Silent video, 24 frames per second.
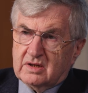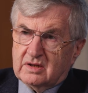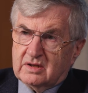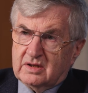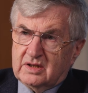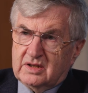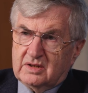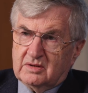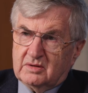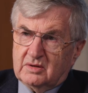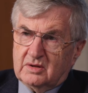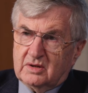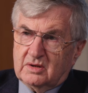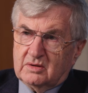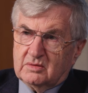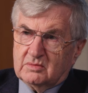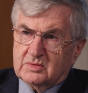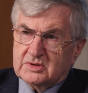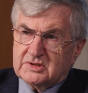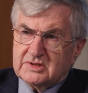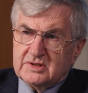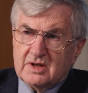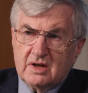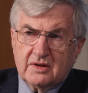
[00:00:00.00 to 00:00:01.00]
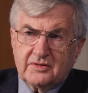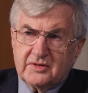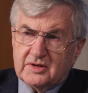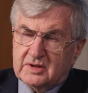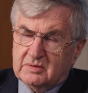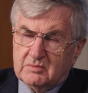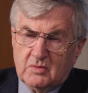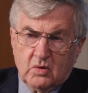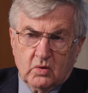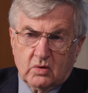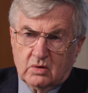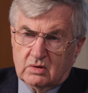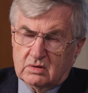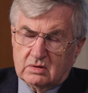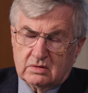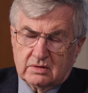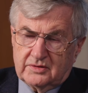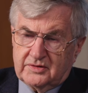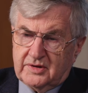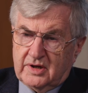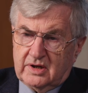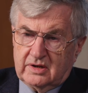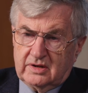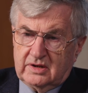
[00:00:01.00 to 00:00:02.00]
It was nothing more
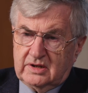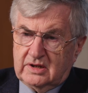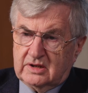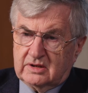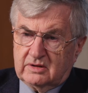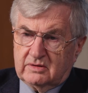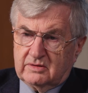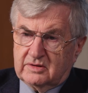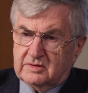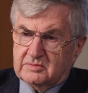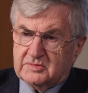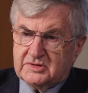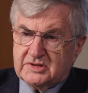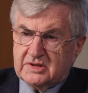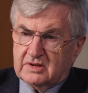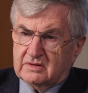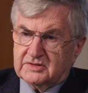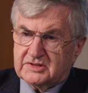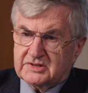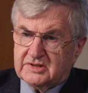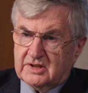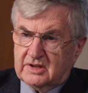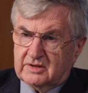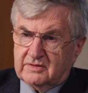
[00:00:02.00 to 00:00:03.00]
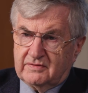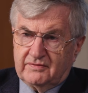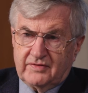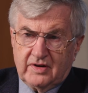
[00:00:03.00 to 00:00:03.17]
than Hitler himself said,